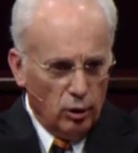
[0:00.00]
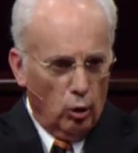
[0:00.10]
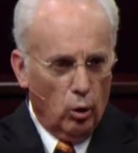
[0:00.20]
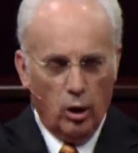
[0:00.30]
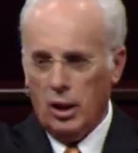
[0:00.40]

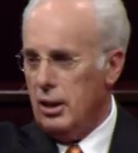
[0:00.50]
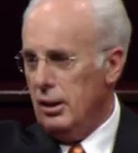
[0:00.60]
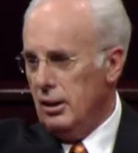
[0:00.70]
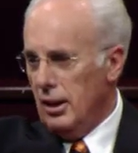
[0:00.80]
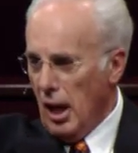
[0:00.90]

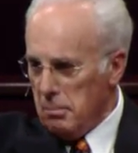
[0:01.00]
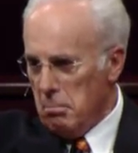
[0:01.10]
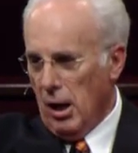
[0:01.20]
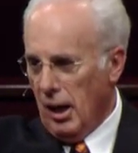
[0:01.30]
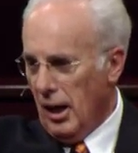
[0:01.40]
Lord
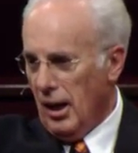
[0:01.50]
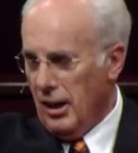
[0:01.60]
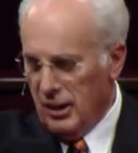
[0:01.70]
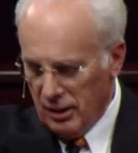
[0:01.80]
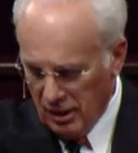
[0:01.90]
and
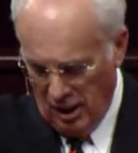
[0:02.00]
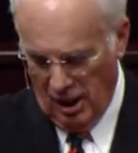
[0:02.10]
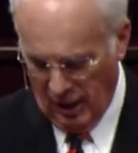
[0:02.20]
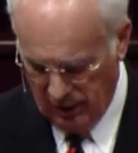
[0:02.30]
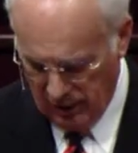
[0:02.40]
my
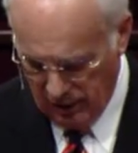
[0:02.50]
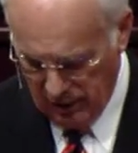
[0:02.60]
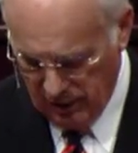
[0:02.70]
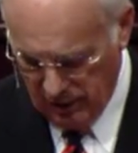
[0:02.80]
God.